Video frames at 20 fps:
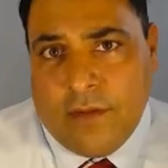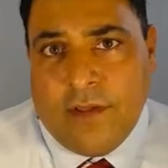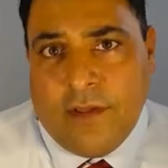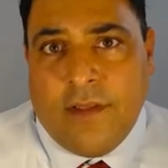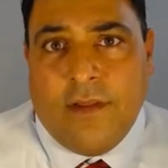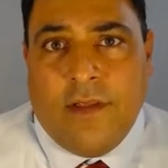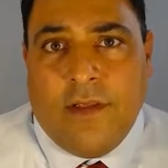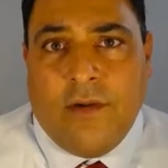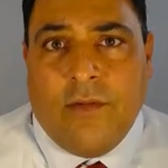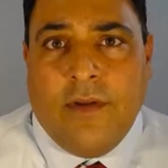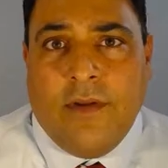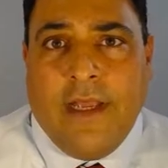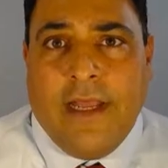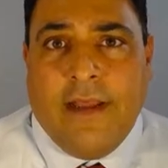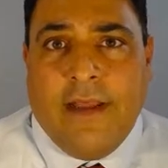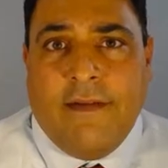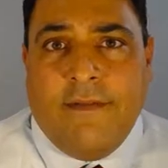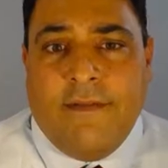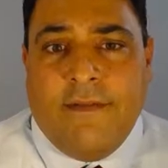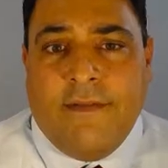They don't
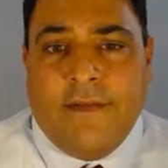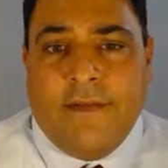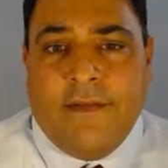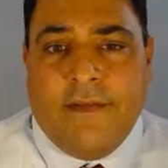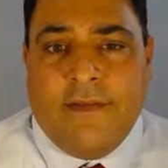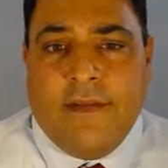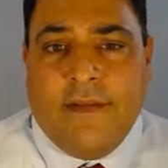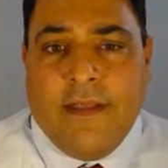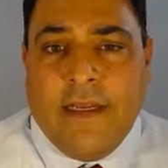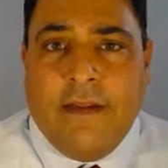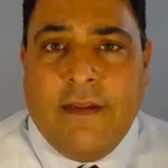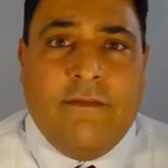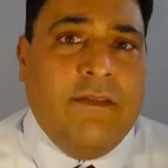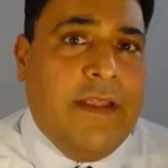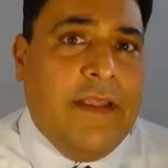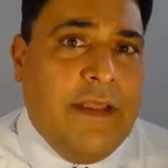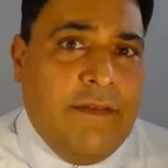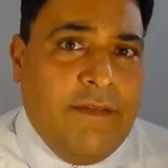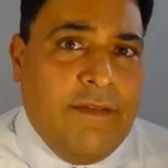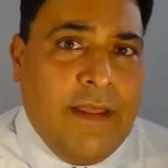have an
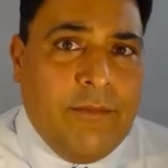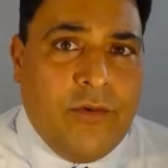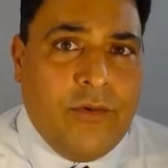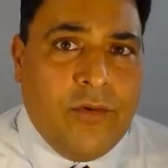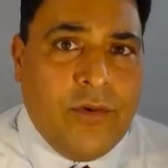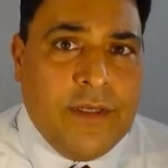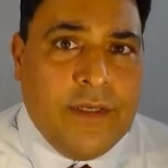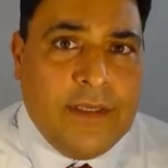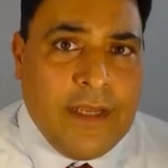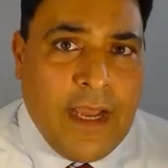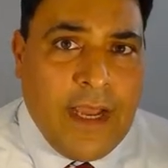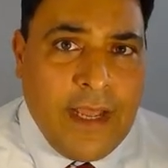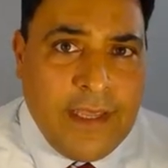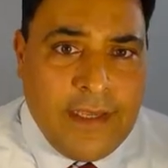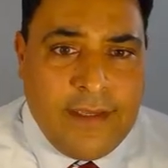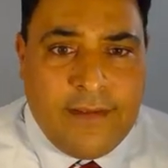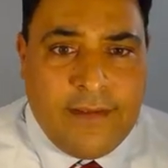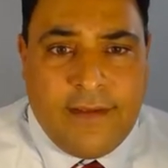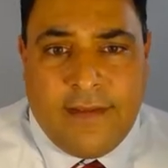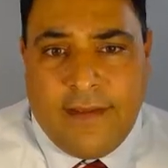inflammatory
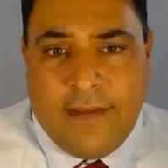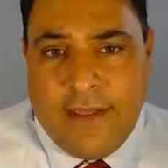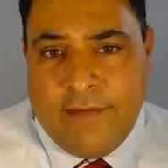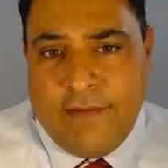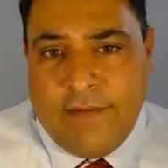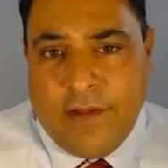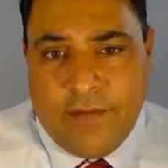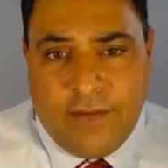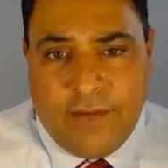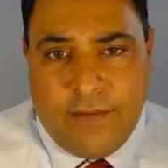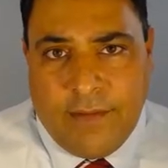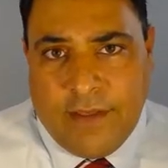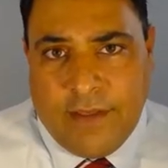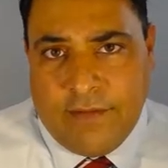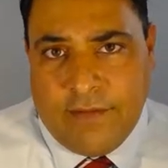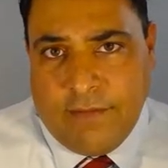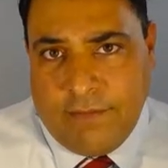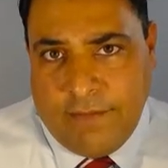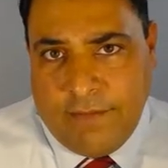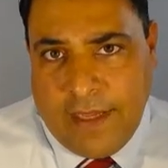diet. They have healthy amounts
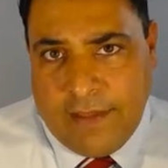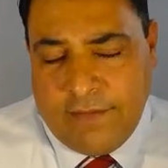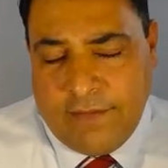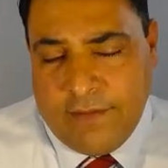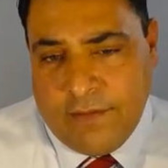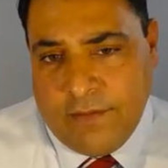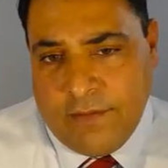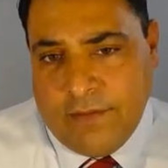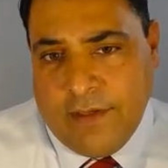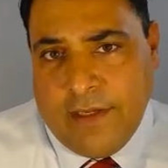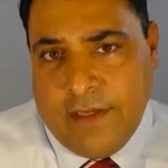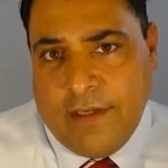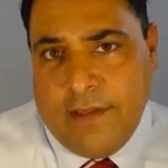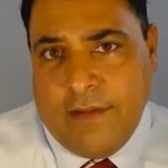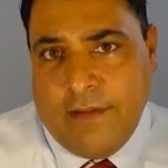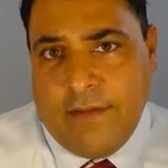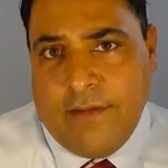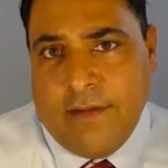of fats in their diet.